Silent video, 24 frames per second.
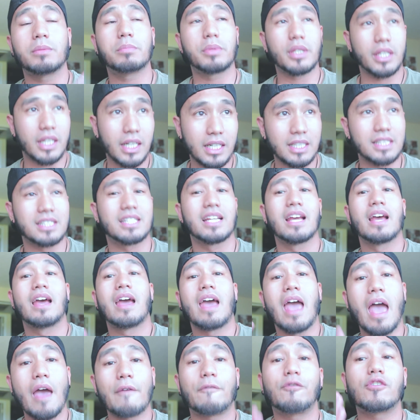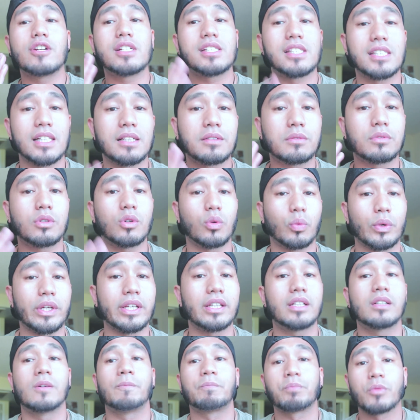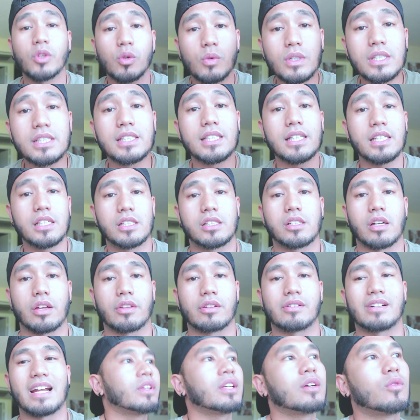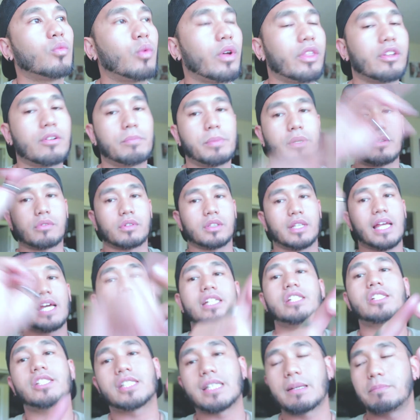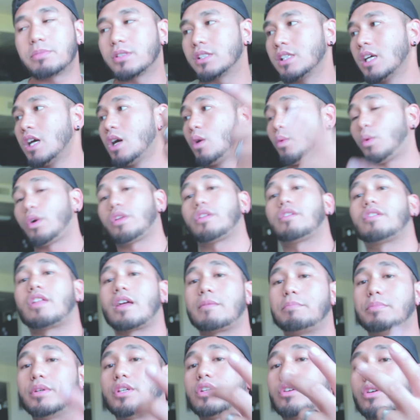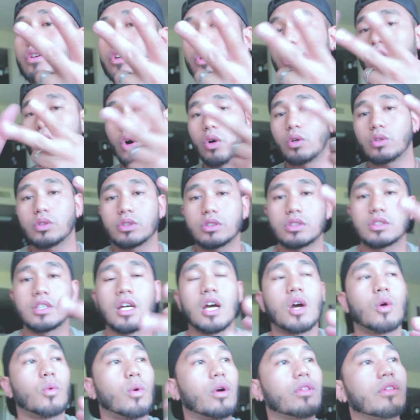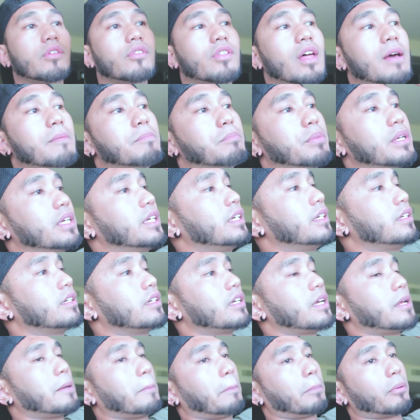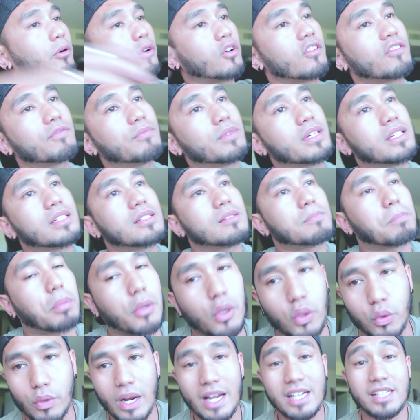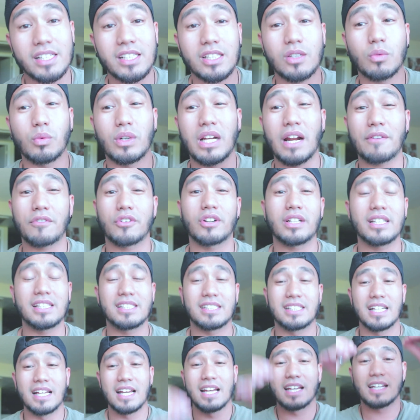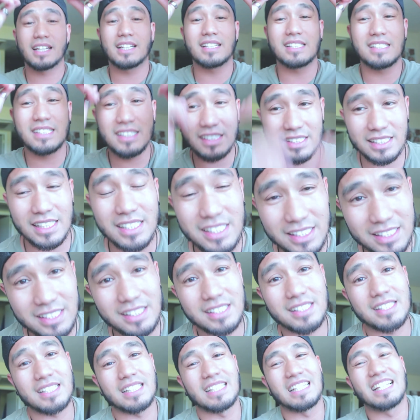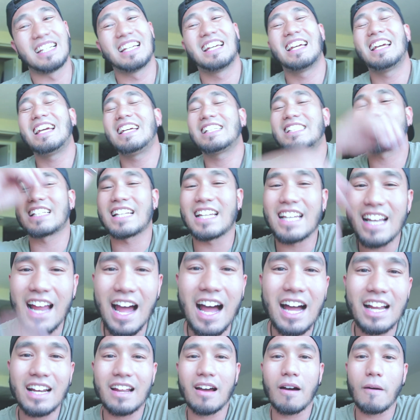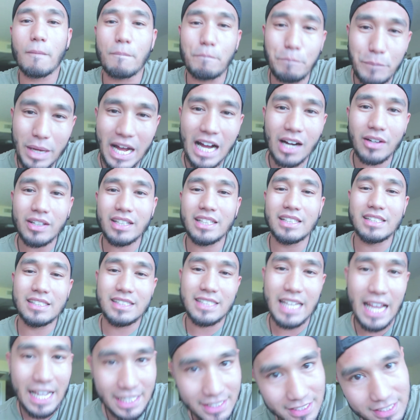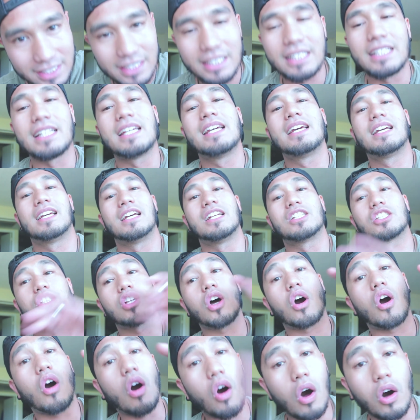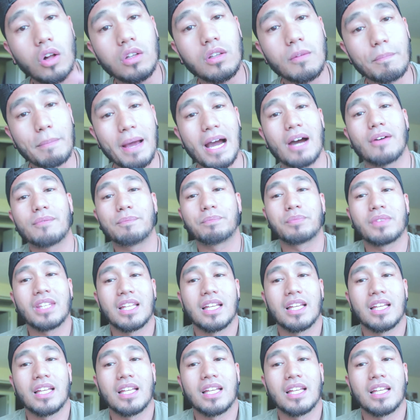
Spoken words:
because every single week we see each other. Whether it be relationships, whether that be your goals, whether that be improvement, progression, whatever it is, consistency. It's not about intensity, it's all about